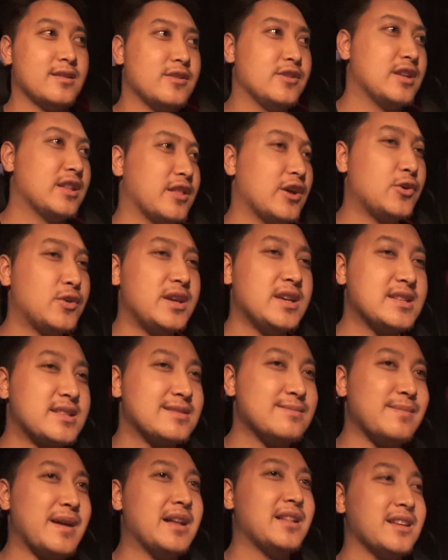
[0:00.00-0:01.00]
You can low-key
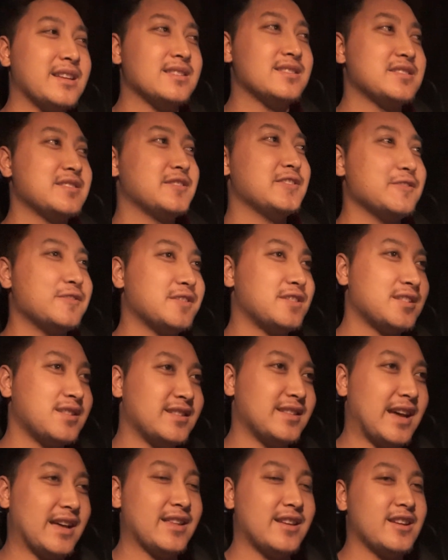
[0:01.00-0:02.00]
smell it too.
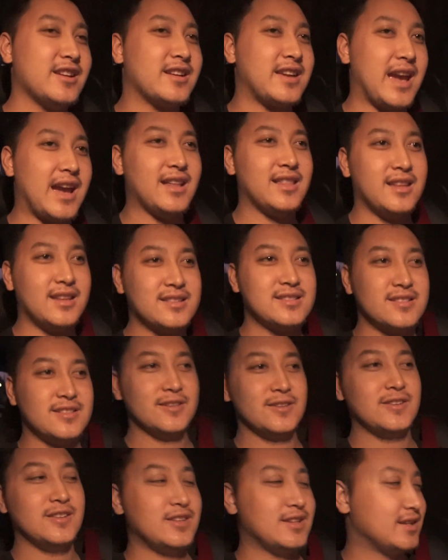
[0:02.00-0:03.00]
Now that you're catless
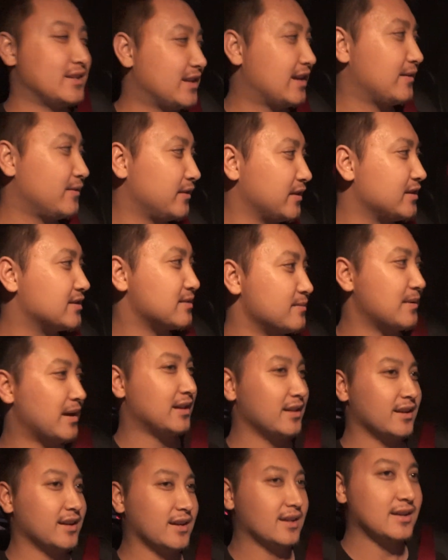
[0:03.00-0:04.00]
too, you can definitely
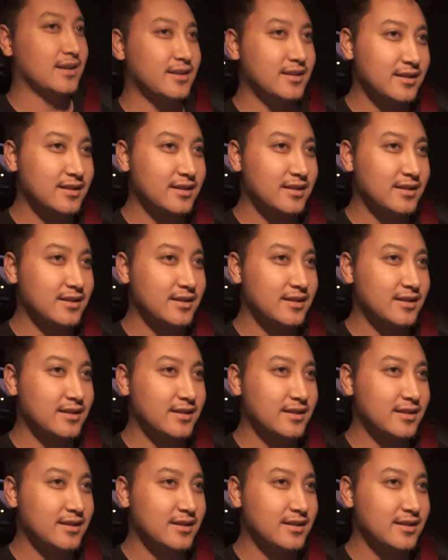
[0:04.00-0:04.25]
smell it.